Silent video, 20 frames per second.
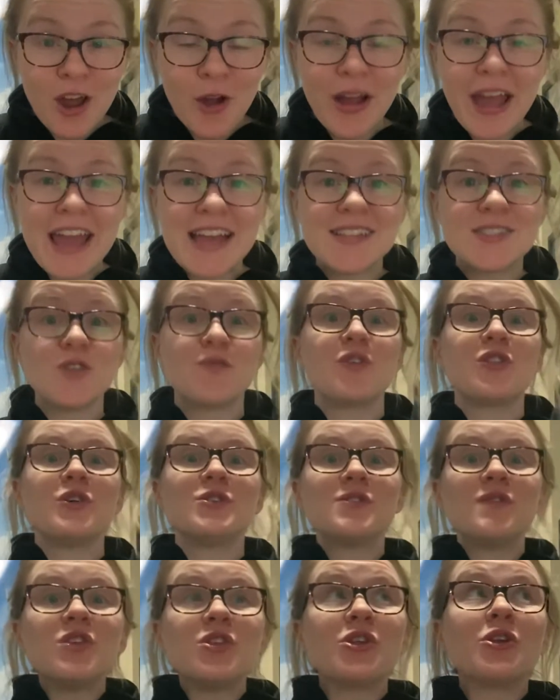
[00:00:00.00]
Okay. So for
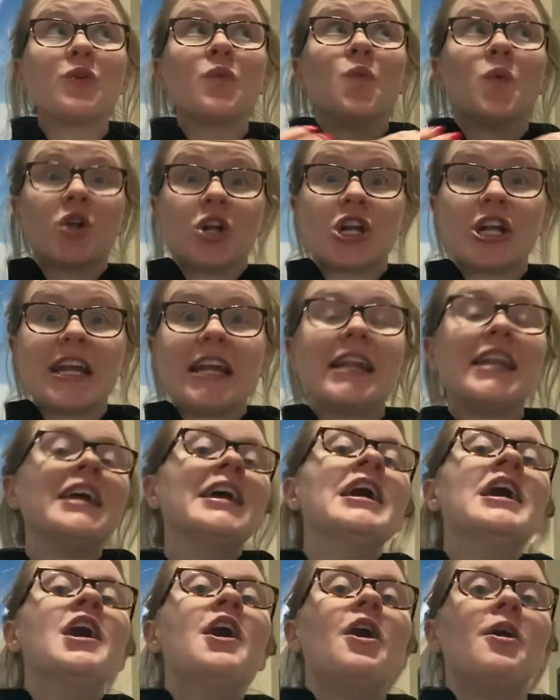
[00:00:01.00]
those of you that are worried
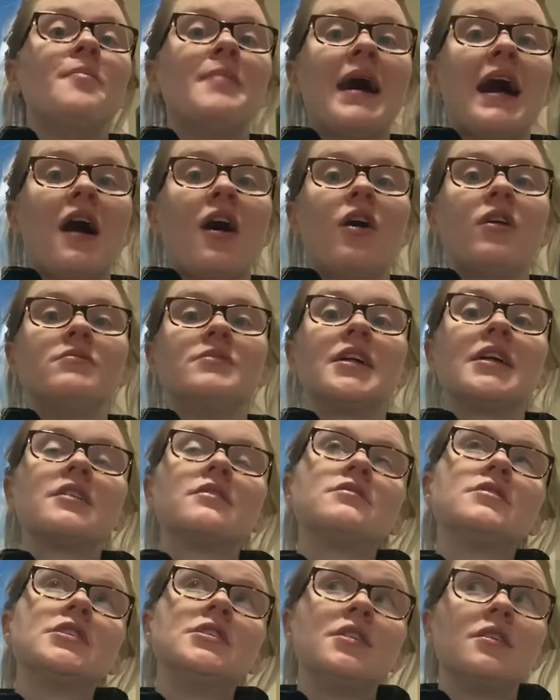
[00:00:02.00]
about, well, I
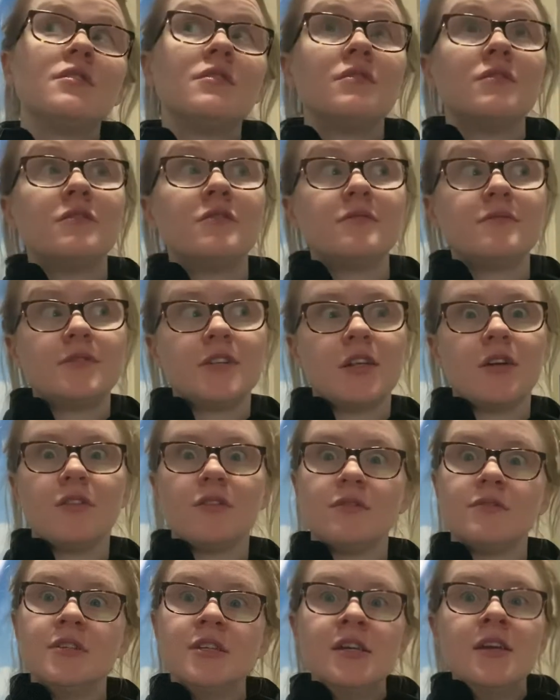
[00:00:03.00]
don't really
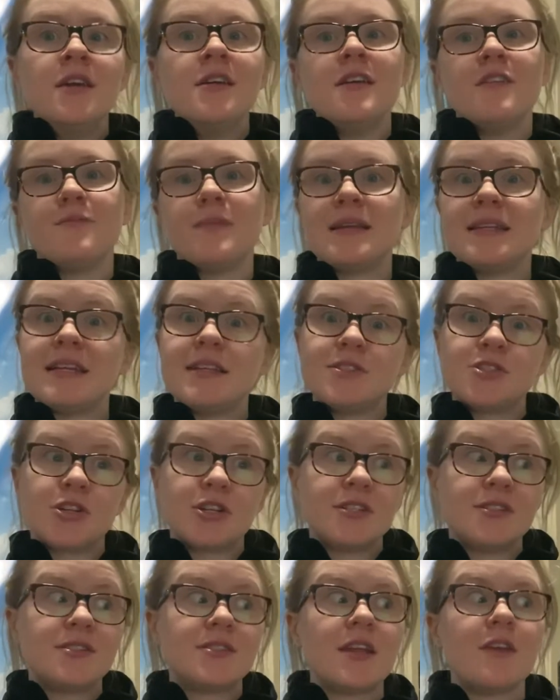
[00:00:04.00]
know, if my dancer
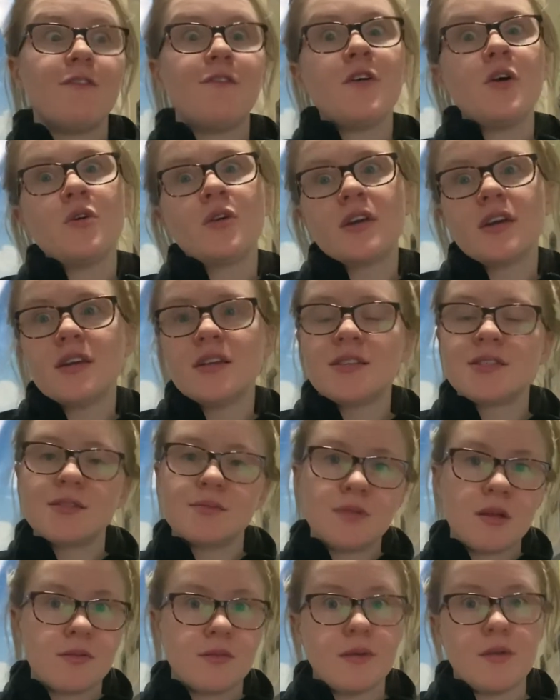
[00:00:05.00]
can stay focused and
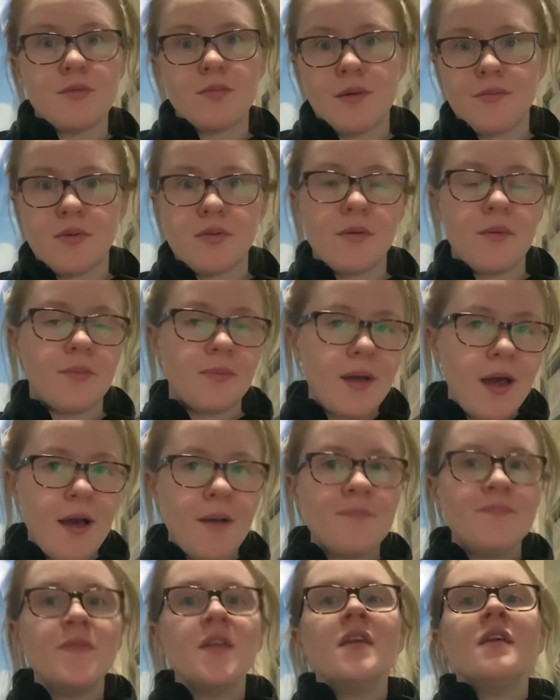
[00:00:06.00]
blah, blah, blah, blah, blah, blah,
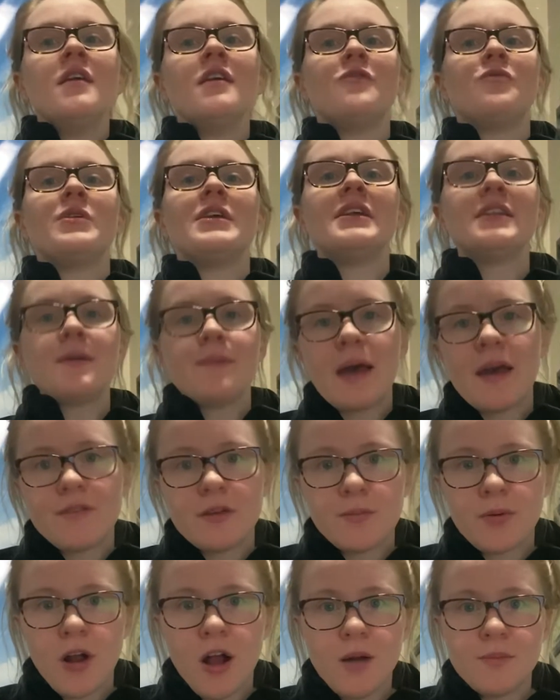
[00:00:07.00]
blah. If we end up
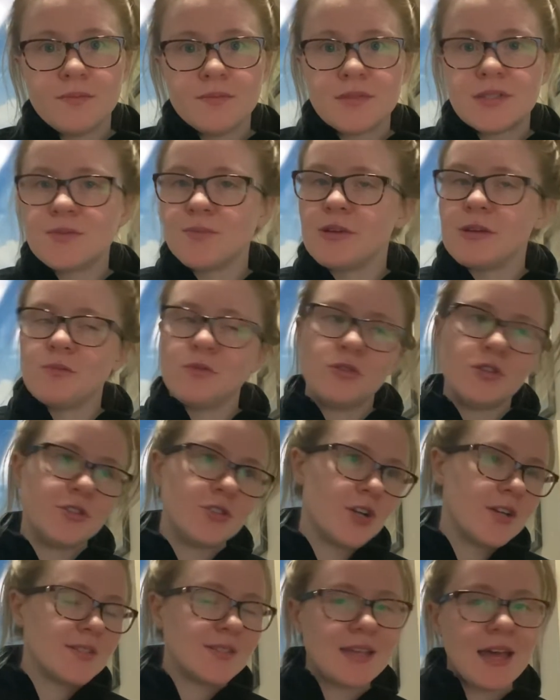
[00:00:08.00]
having problems, we will
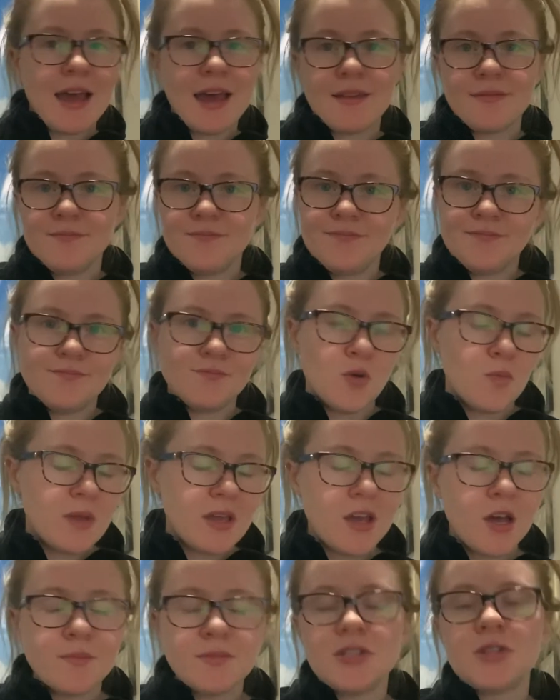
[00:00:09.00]
address that when we
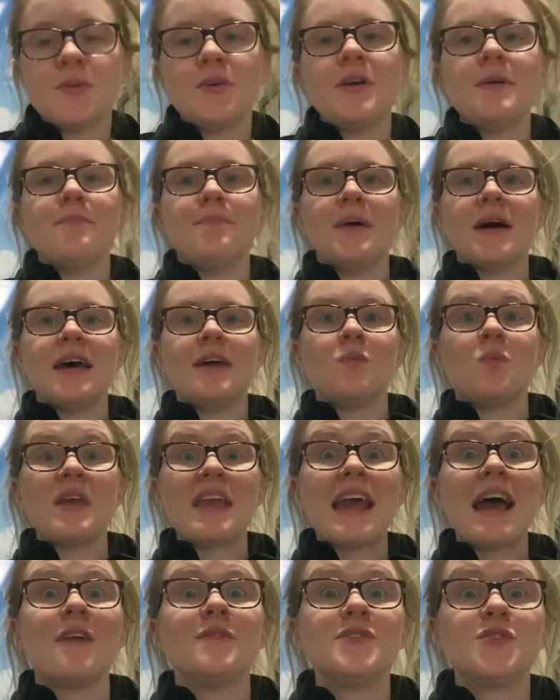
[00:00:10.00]
come to it, but we
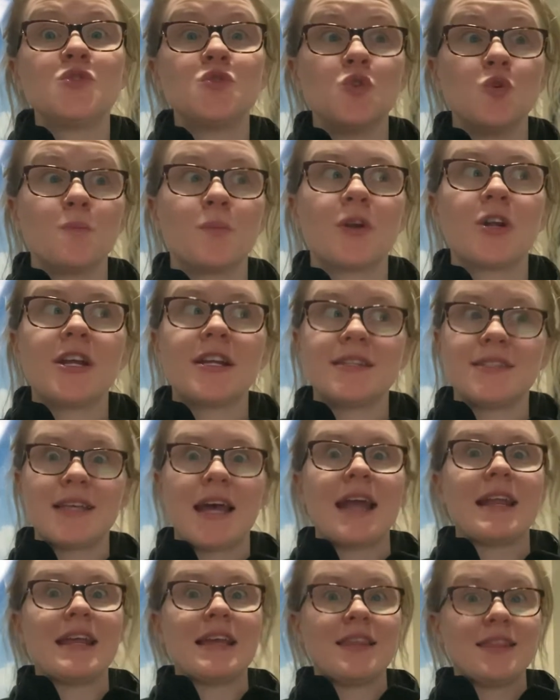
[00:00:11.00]
have super
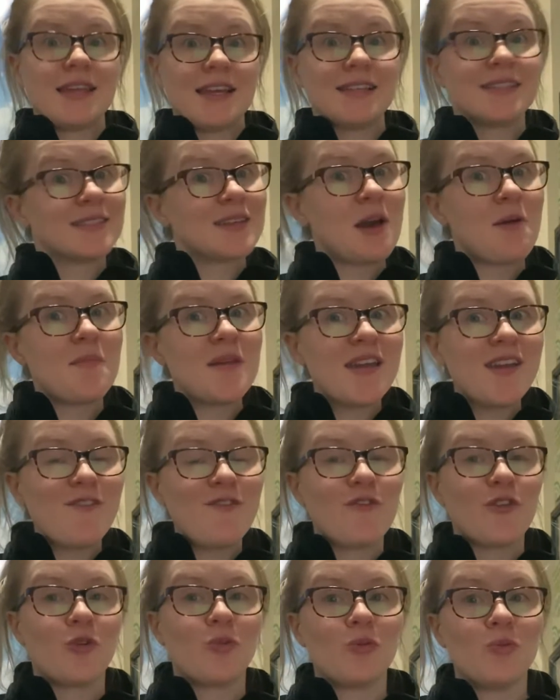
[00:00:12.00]
exciting things coming
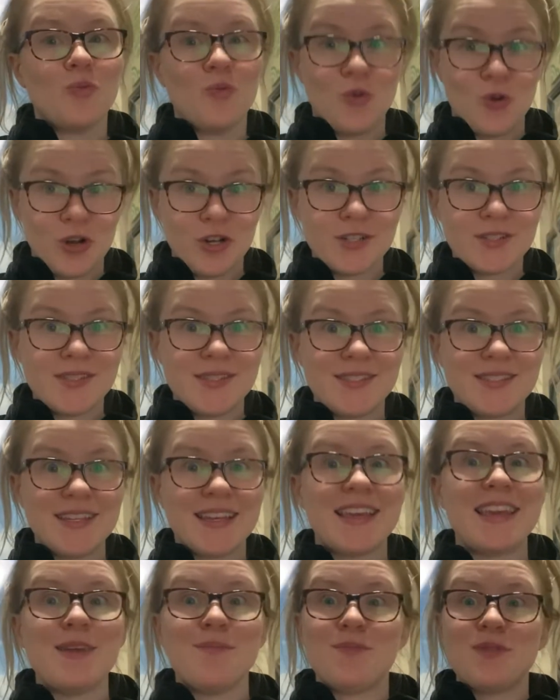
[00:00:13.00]
for rewards to
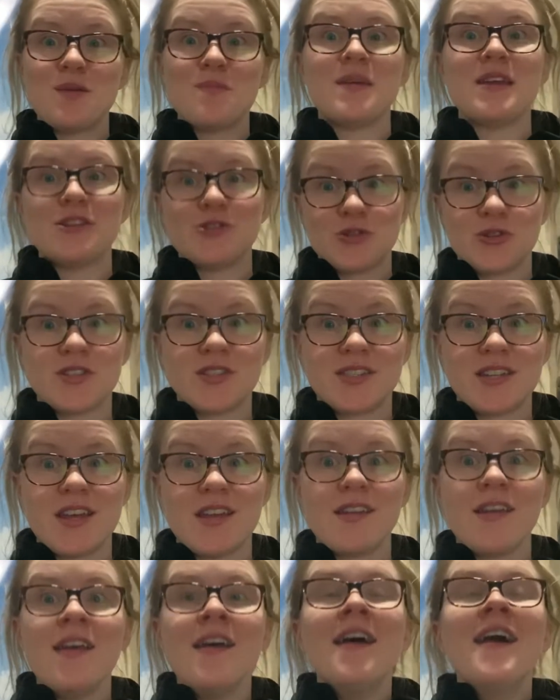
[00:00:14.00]
keep them
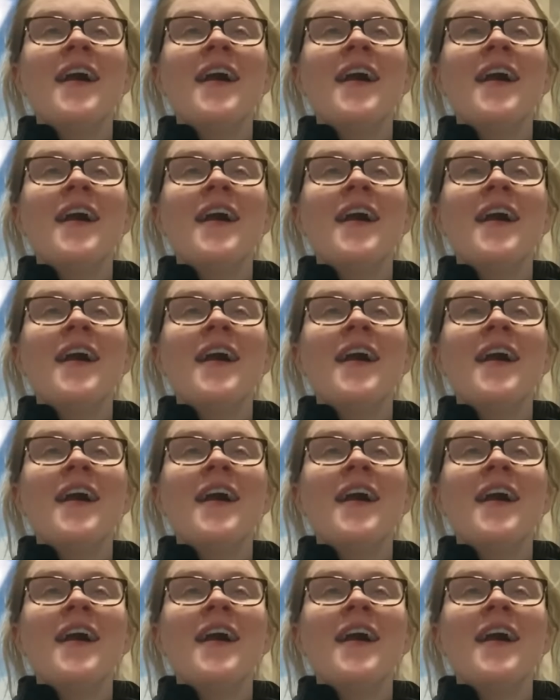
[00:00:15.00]
interested.